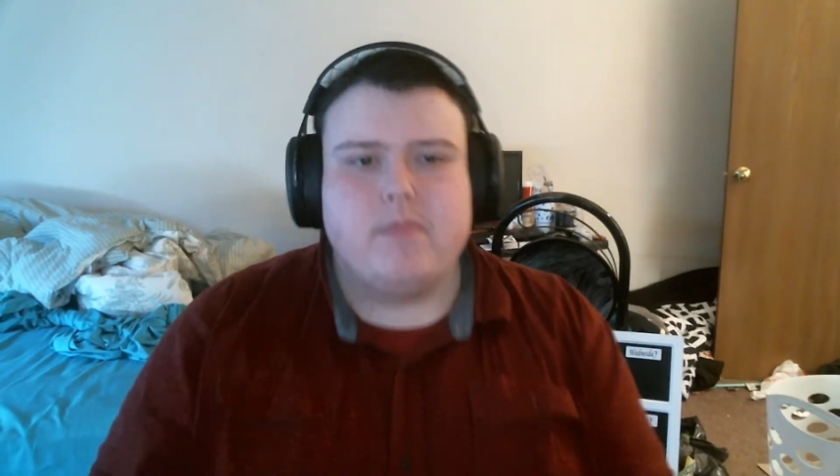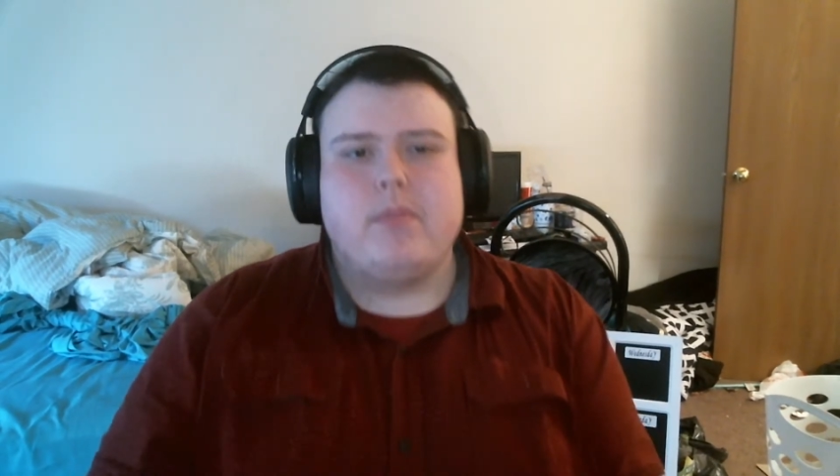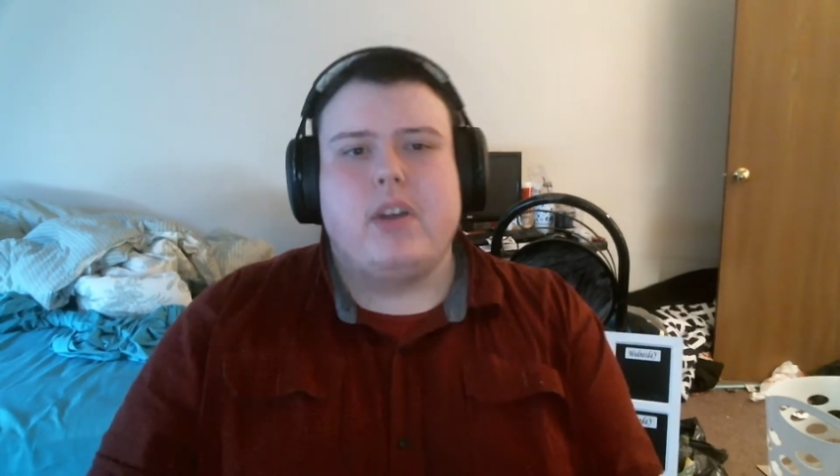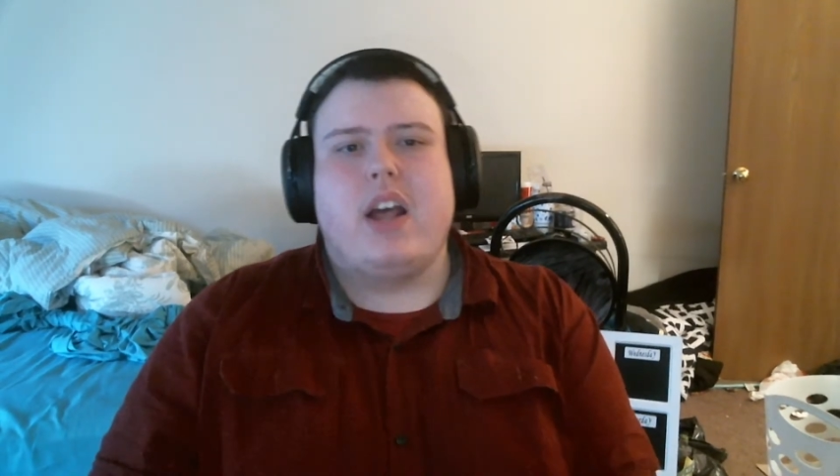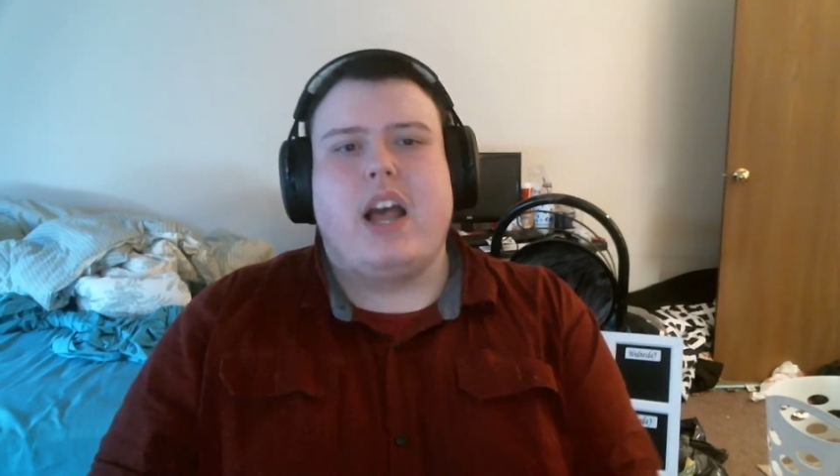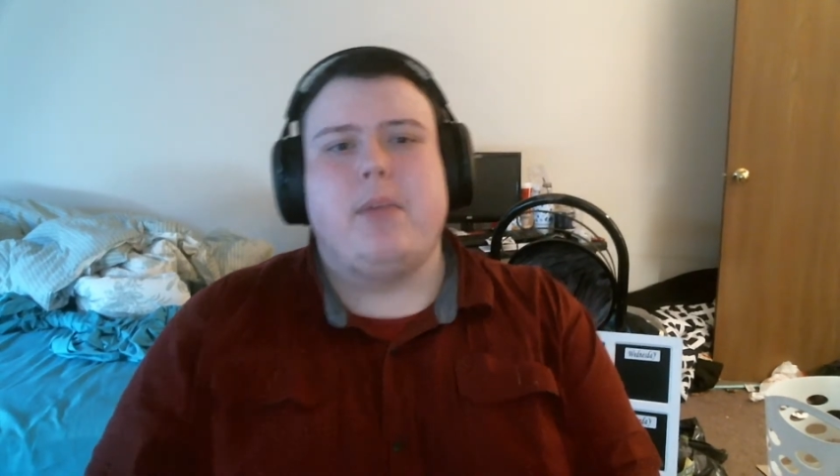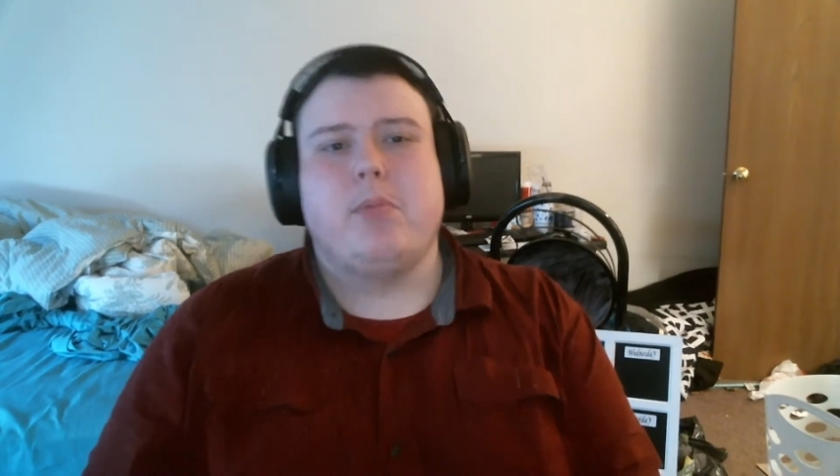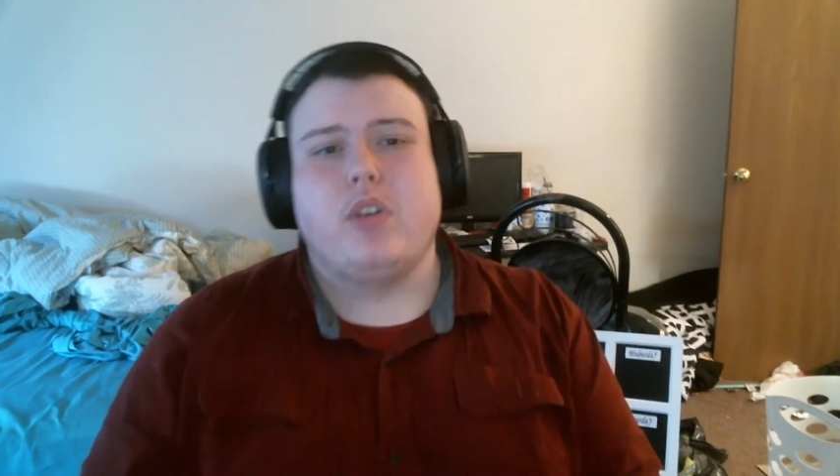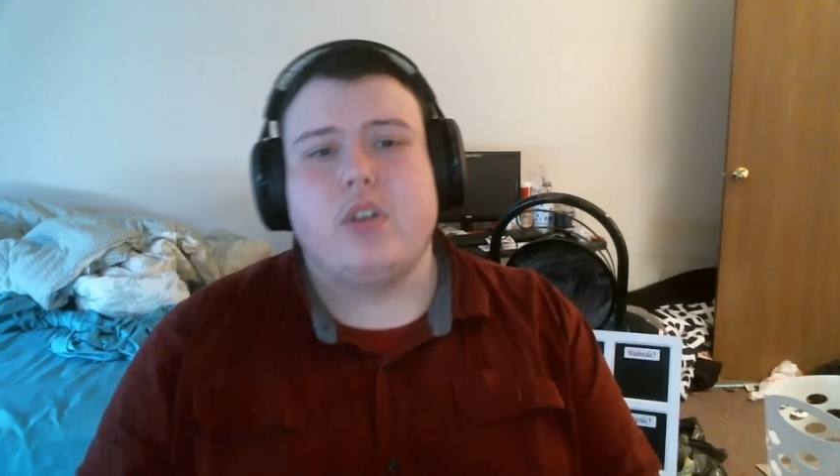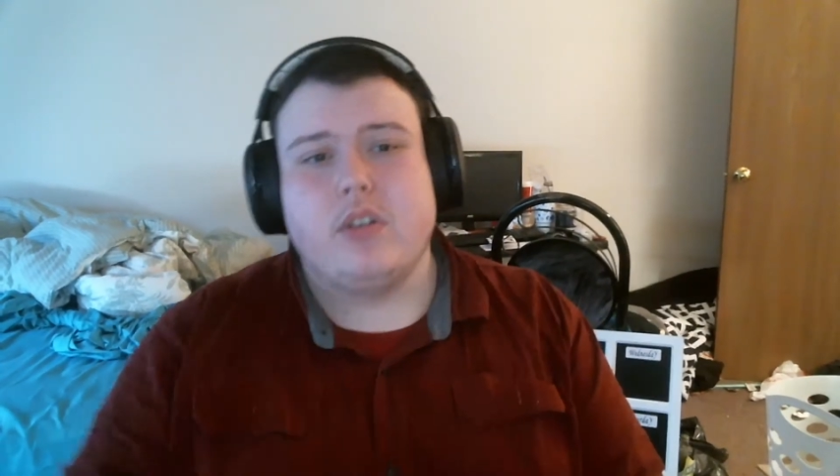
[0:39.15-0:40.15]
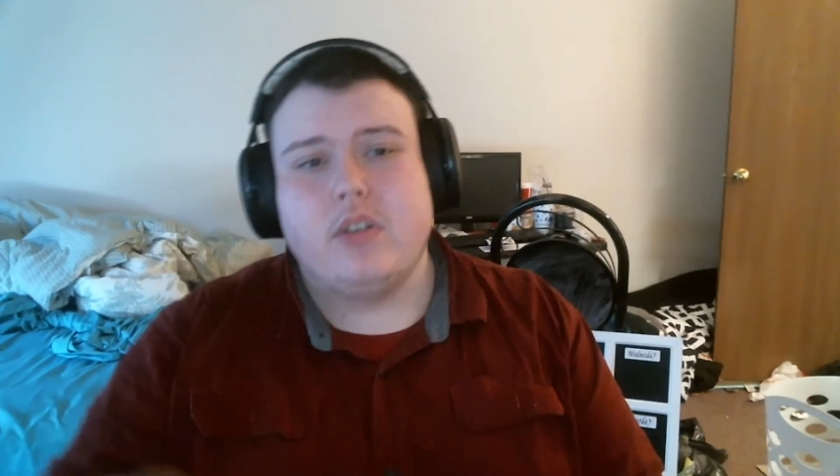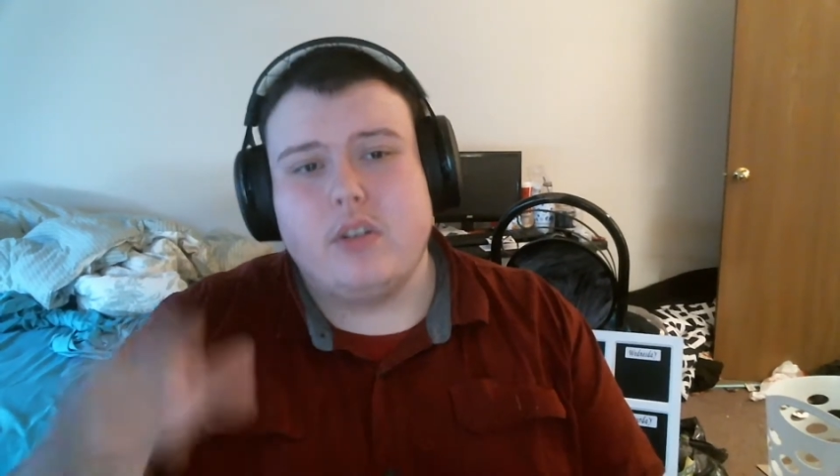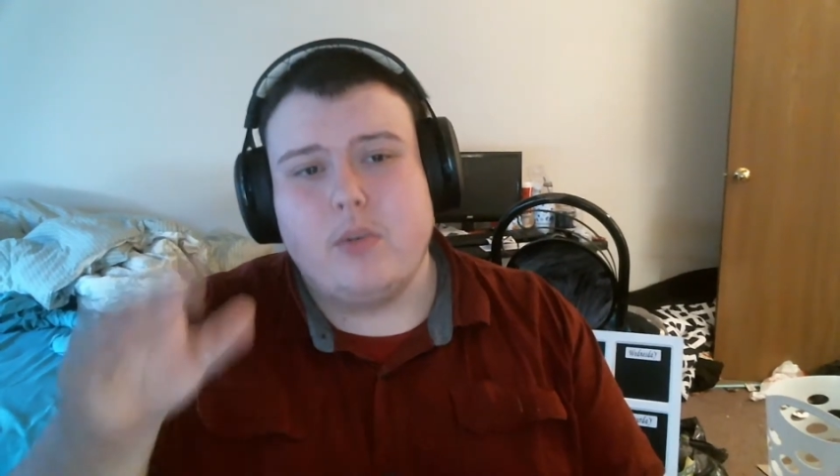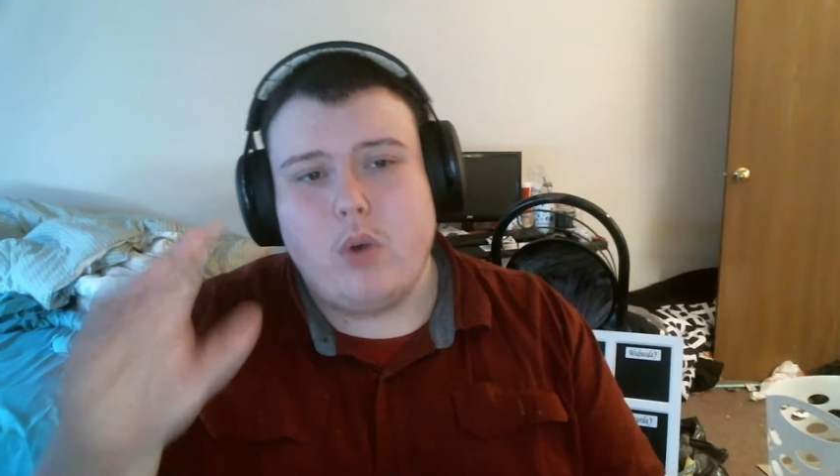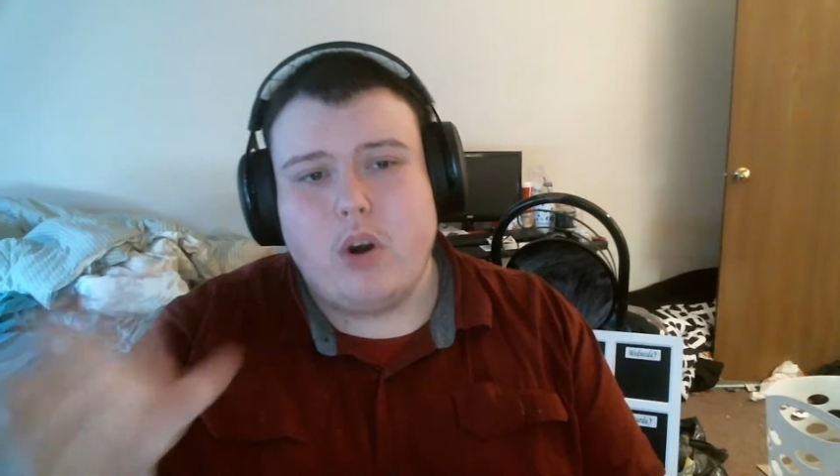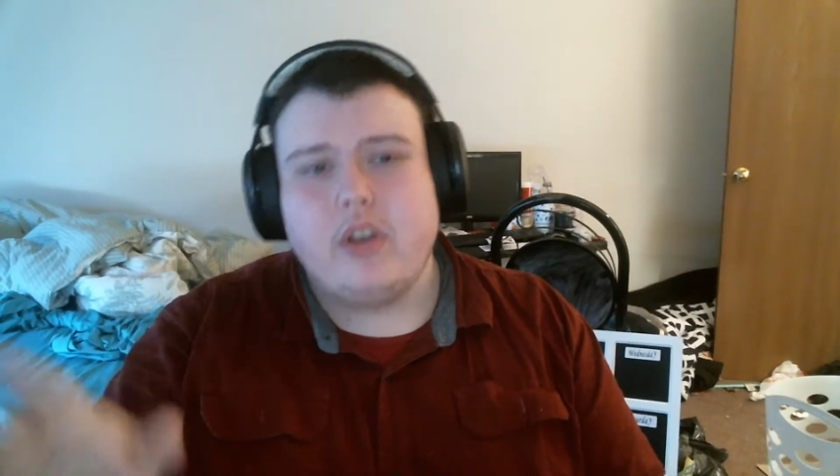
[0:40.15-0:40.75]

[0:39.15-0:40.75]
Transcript: But I'm going to walk